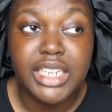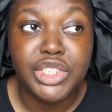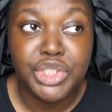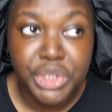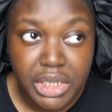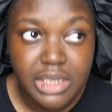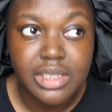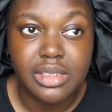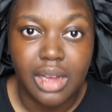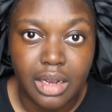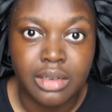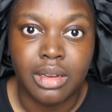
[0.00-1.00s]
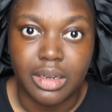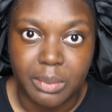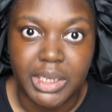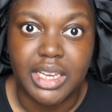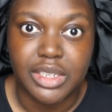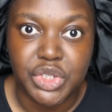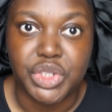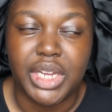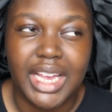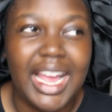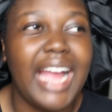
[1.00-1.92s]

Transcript: It just dawned on me yesterday.